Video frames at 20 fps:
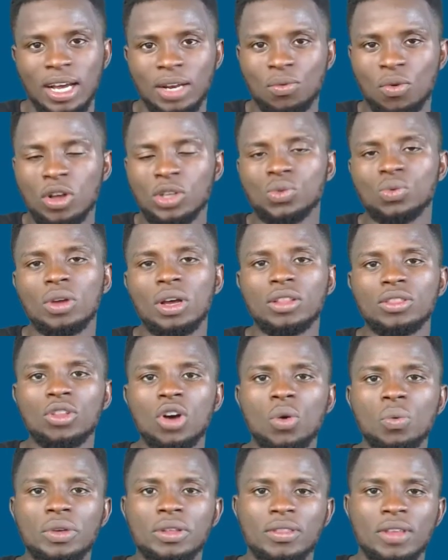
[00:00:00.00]
And once we are
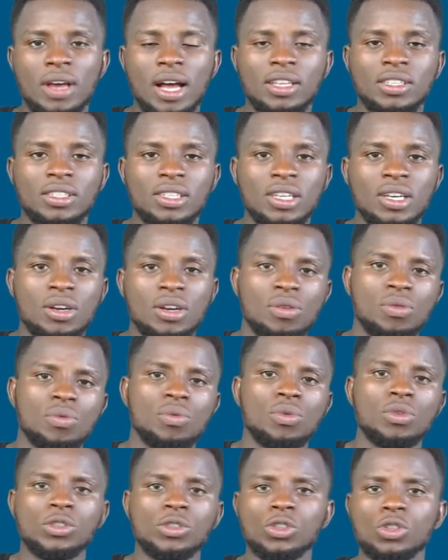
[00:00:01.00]
done with that,
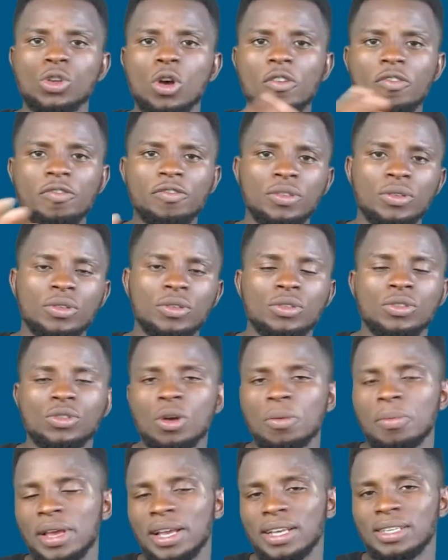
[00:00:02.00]
we'll solve some
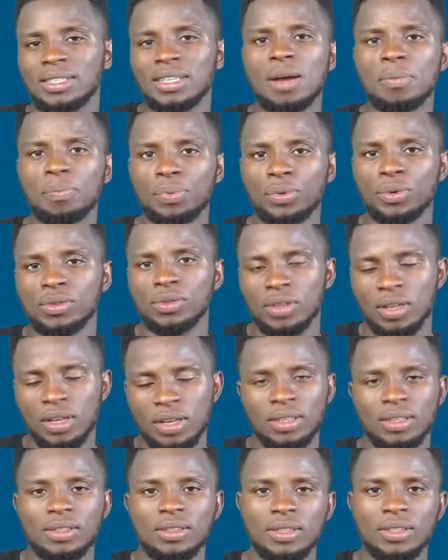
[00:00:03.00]
examples,
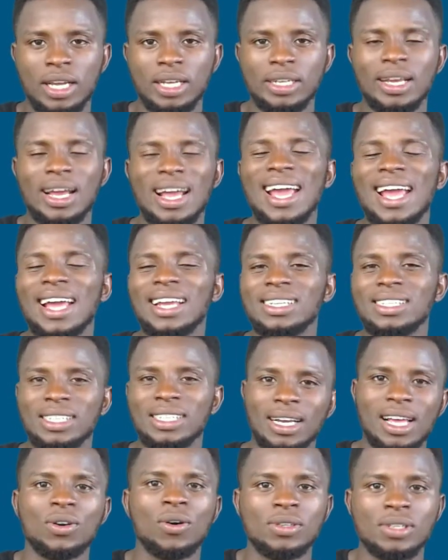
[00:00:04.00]
then end the
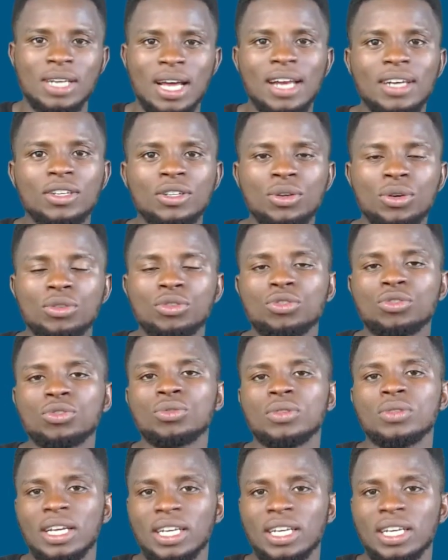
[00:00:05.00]
class on that note too.